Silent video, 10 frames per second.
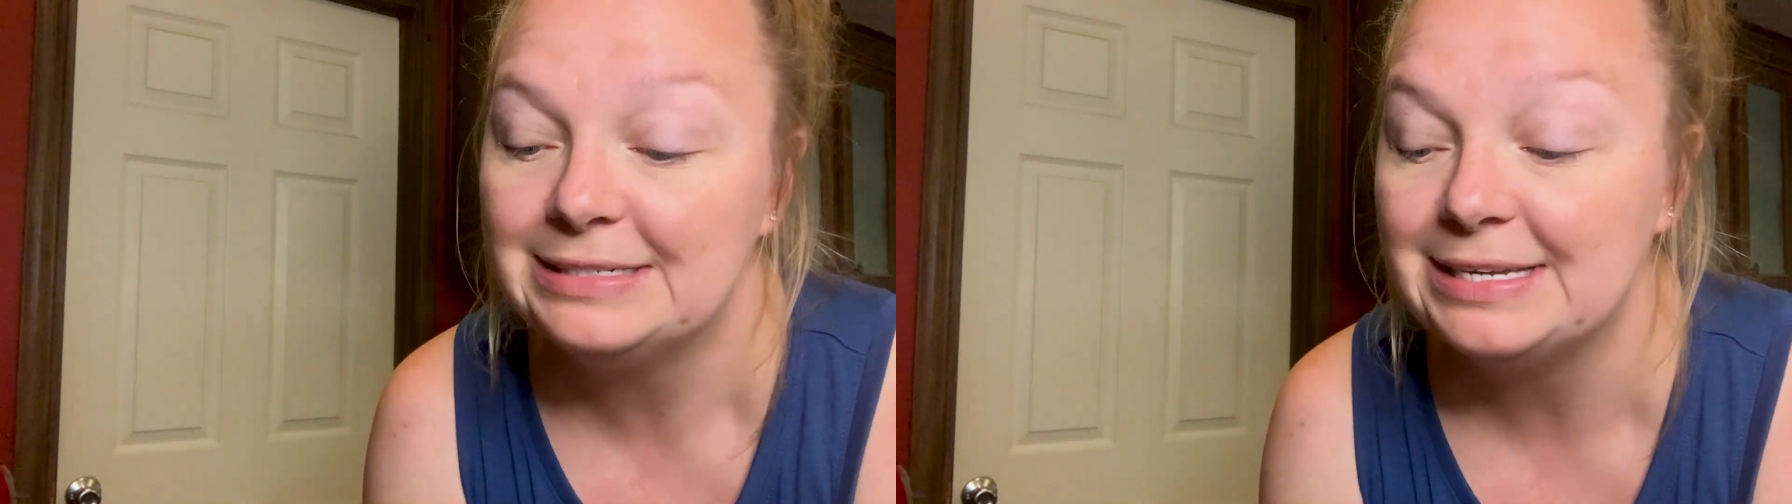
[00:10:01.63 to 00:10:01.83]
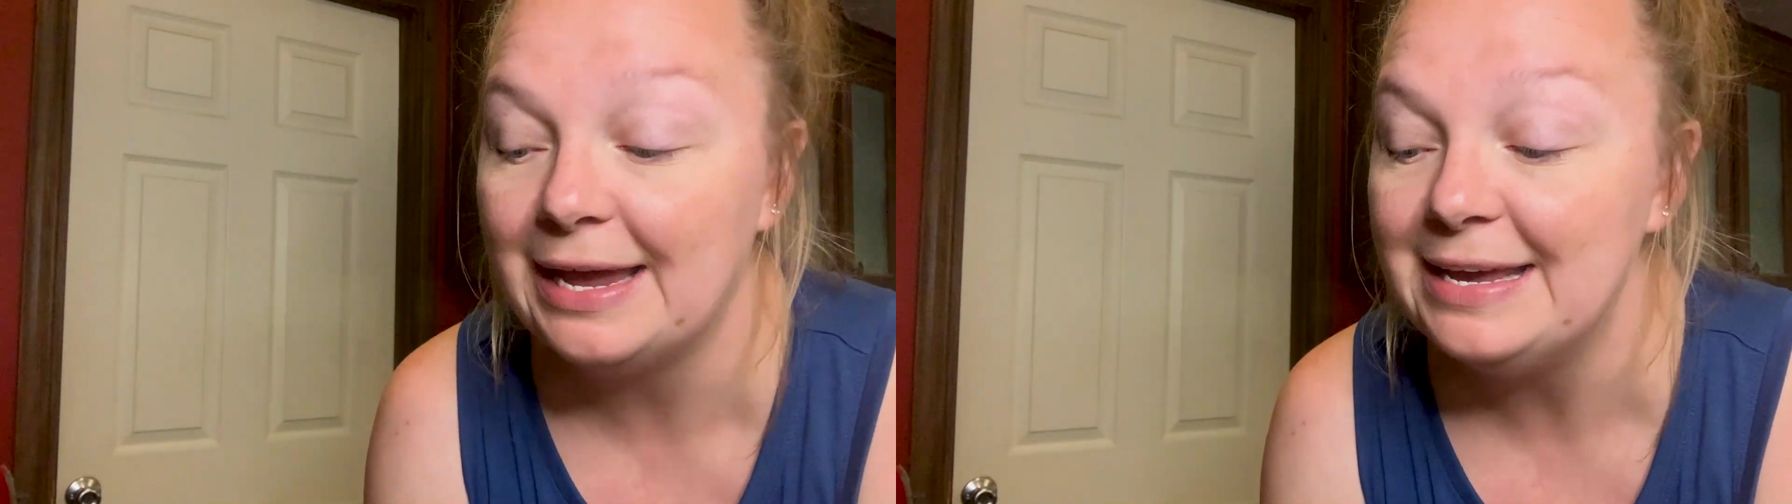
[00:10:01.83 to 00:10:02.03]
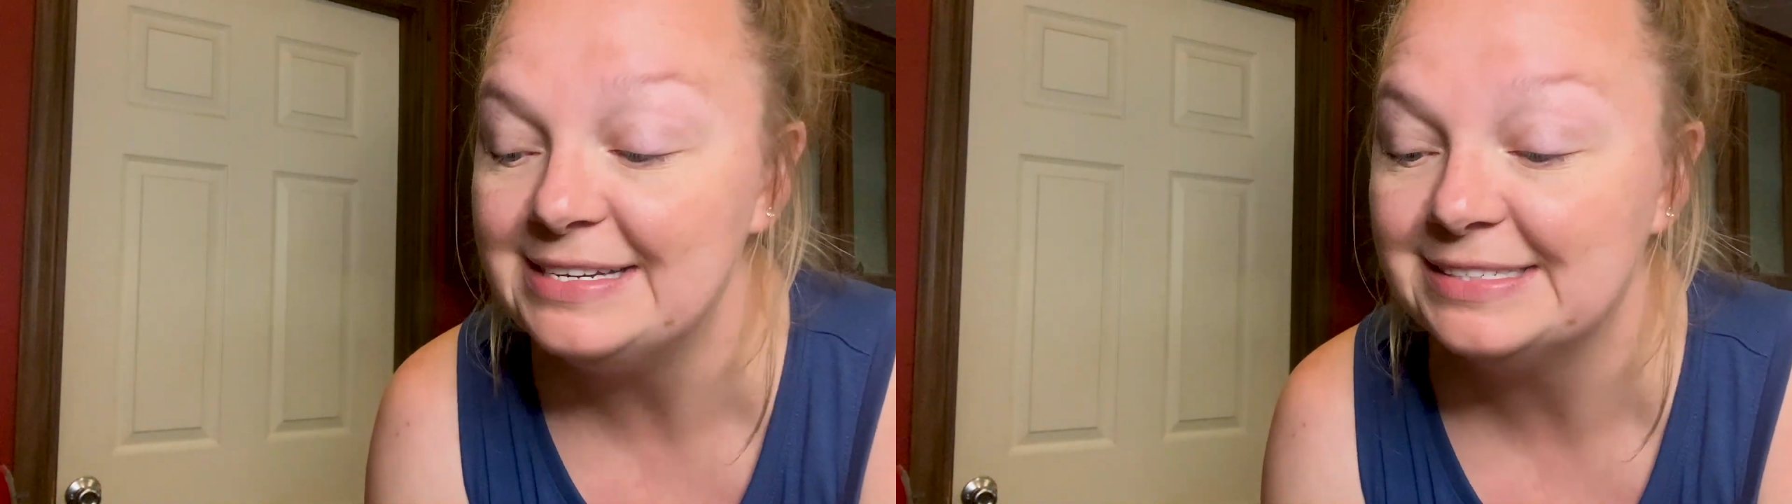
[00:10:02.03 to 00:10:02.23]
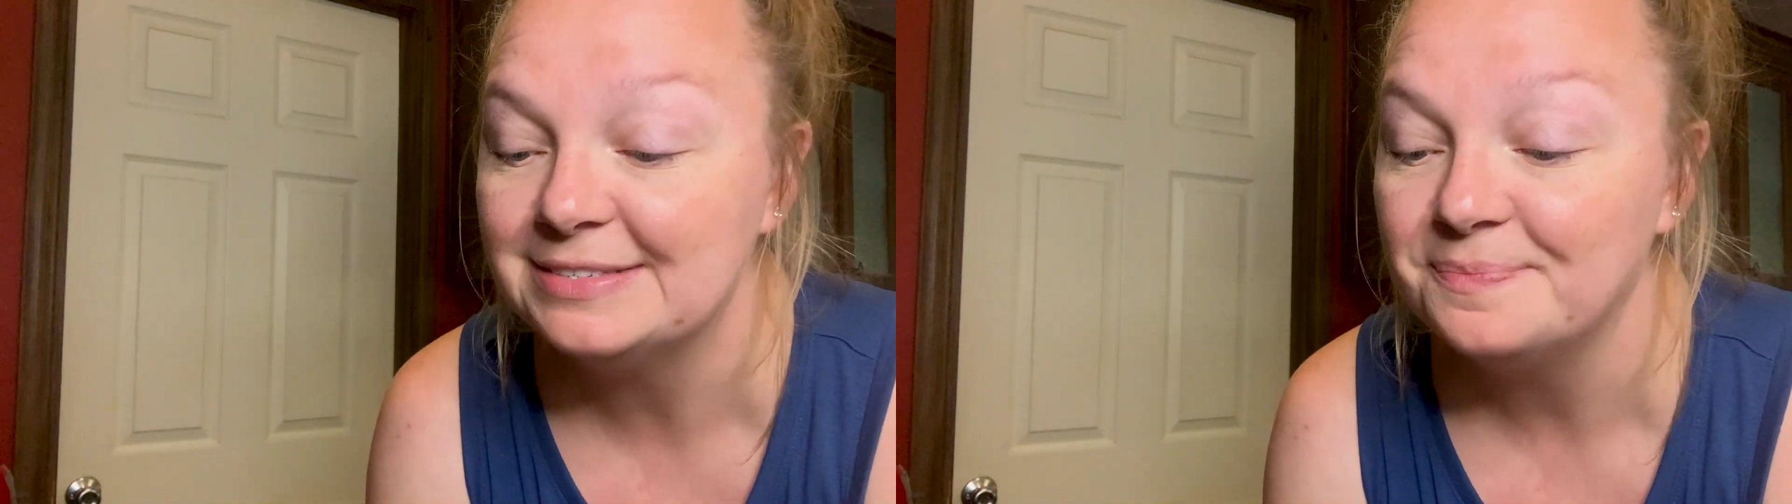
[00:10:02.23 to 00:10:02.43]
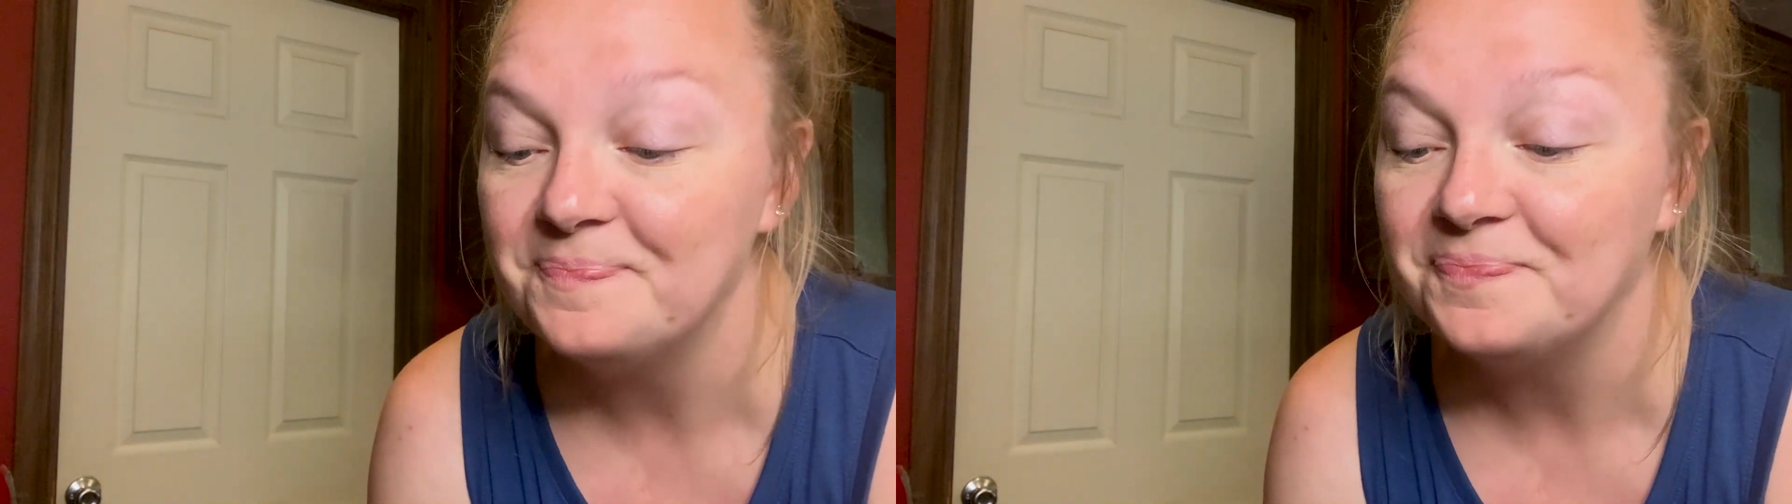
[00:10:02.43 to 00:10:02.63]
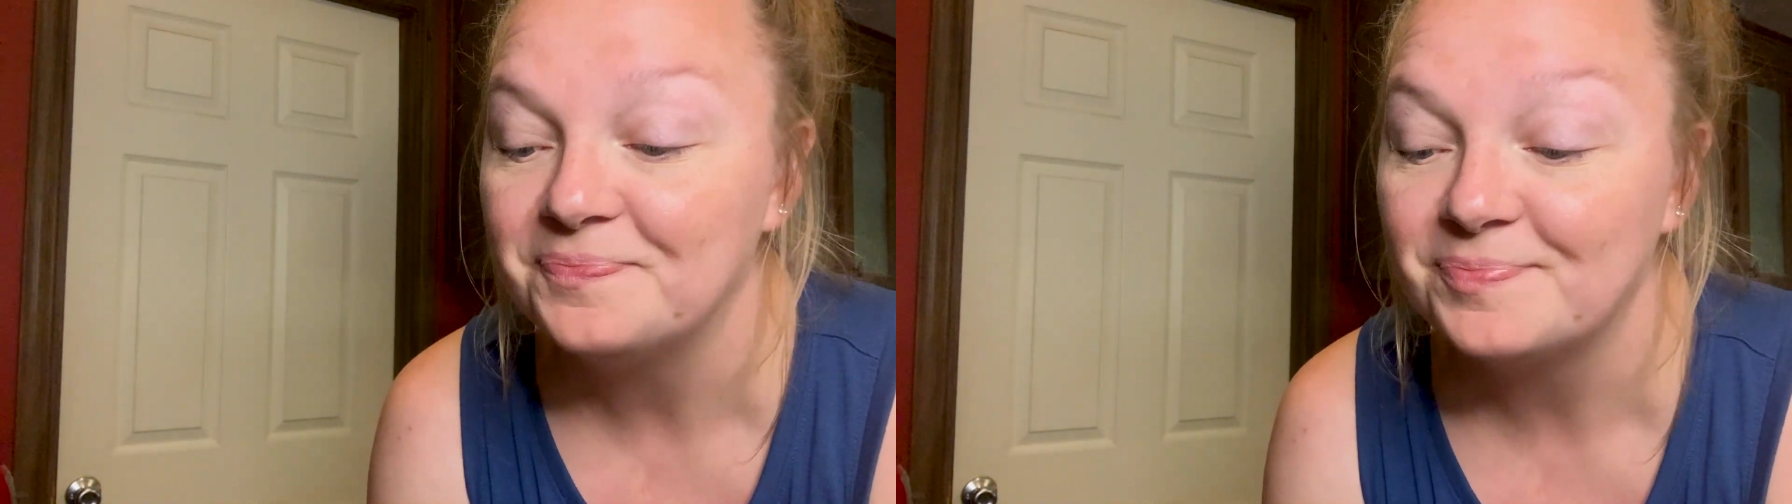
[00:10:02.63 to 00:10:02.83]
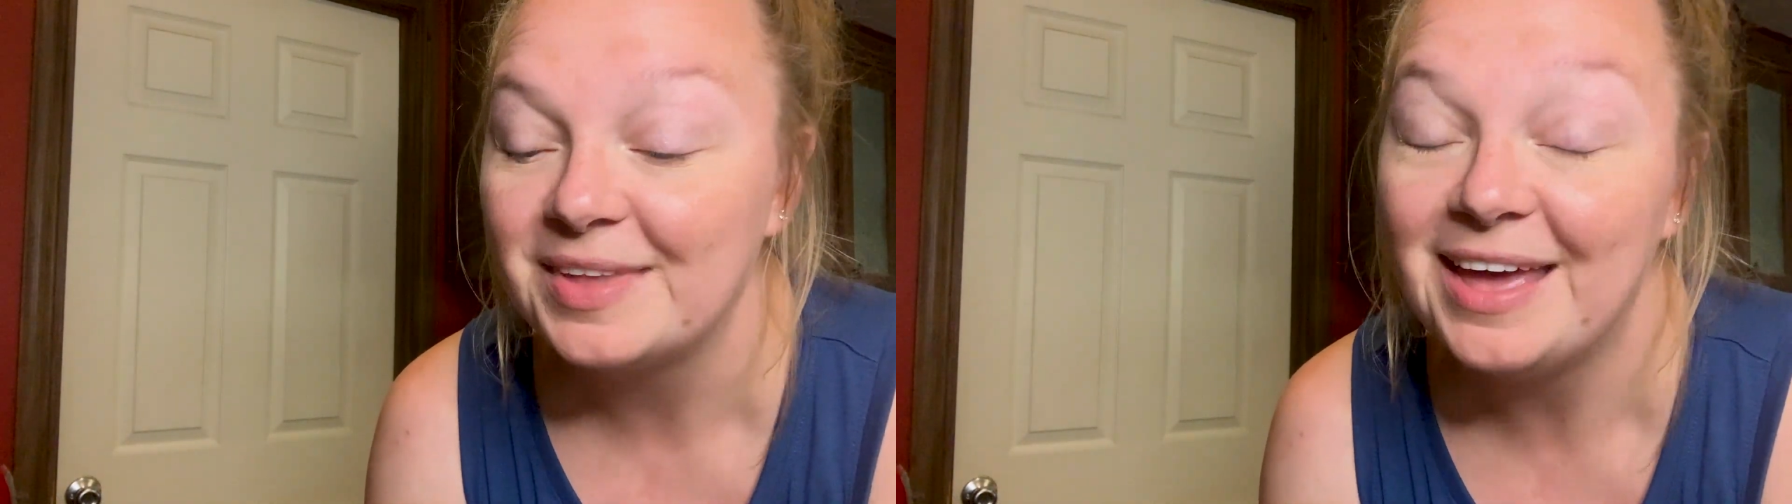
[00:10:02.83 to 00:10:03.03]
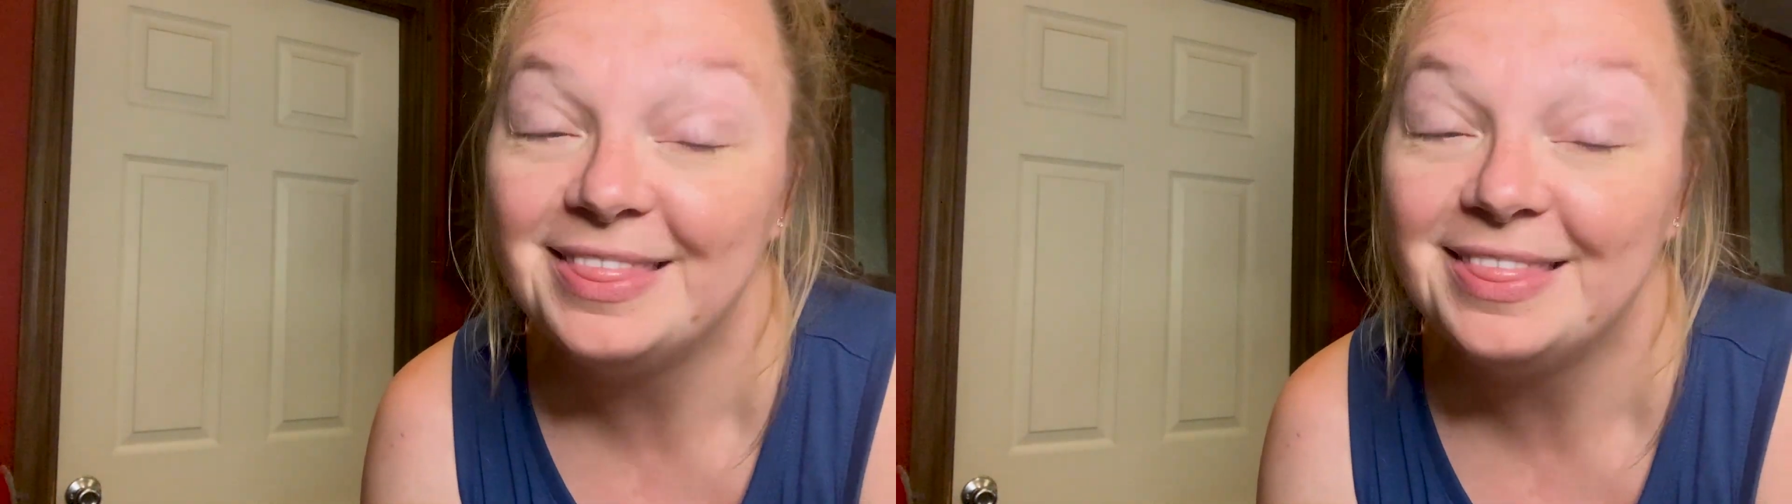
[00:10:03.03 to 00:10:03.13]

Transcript: takes. And